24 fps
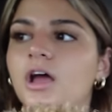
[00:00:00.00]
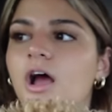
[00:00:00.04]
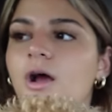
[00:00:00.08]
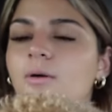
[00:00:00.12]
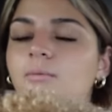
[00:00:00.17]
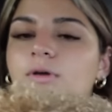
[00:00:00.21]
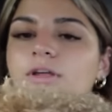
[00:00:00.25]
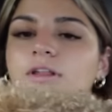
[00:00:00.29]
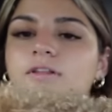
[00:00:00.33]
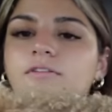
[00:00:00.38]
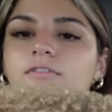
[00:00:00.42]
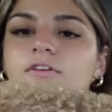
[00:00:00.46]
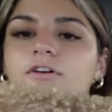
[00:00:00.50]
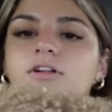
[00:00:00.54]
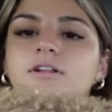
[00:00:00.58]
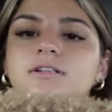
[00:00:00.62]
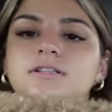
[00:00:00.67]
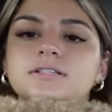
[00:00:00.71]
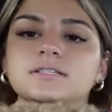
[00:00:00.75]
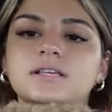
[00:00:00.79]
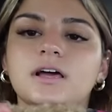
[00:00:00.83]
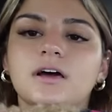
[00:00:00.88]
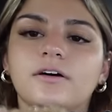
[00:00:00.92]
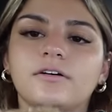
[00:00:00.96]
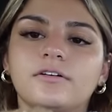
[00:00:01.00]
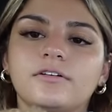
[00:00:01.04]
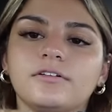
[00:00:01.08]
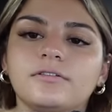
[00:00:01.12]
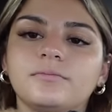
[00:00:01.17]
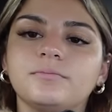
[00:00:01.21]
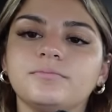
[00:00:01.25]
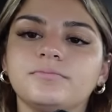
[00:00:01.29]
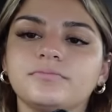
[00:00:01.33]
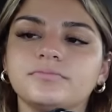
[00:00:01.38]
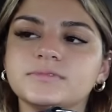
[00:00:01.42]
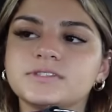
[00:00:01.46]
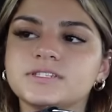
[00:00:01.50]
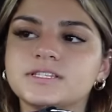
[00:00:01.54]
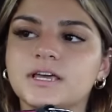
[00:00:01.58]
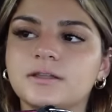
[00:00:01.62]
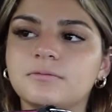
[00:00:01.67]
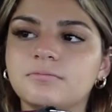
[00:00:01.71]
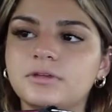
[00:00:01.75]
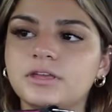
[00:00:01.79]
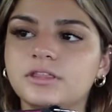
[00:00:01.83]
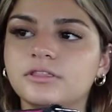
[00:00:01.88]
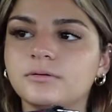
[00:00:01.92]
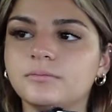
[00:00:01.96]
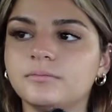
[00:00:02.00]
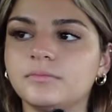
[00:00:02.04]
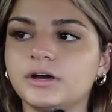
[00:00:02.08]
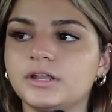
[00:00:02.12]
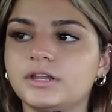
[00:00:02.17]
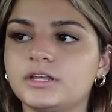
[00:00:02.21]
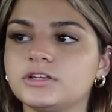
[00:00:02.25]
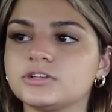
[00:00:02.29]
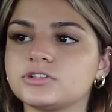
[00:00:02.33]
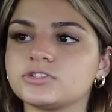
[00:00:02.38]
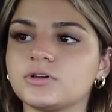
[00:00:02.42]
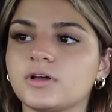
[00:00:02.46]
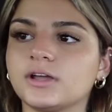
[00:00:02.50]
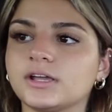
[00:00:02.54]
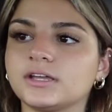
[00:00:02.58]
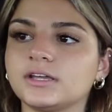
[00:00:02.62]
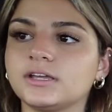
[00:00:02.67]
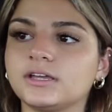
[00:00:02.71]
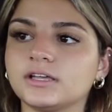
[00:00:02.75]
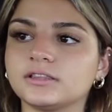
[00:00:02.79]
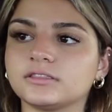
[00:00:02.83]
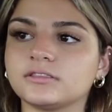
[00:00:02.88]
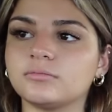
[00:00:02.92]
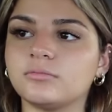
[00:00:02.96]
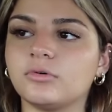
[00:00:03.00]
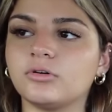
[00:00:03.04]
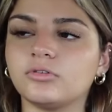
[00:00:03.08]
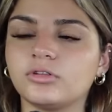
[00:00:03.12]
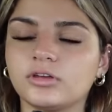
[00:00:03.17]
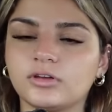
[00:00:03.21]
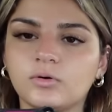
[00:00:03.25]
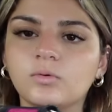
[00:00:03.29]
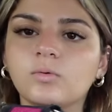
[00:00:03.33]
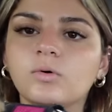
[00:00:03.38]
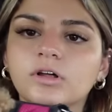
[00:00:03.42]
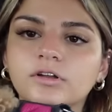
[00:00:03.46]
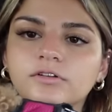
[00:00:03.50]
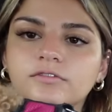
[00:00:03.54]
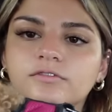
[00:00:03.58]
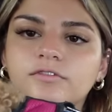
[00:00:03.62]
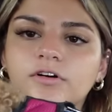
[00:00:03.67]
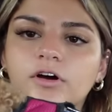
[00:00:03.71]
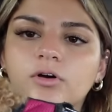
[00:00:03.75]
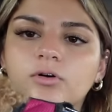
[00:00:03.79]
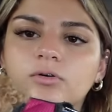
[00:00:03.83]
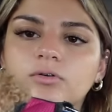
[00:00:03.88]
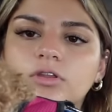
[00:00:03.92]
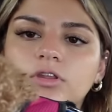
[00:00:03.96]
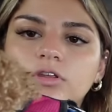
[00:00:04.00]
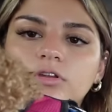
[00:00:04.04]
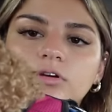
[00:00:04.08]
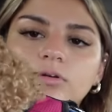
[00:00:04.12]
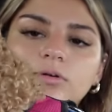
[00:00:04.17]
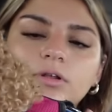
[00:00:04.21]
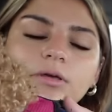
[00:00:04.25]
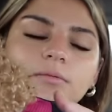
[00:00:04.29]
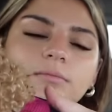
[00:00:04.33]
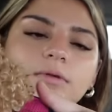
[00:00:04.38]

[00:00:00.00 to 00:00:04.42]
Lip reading: I'm waiting for her to send me the money so I could get them on like one phone, you know what I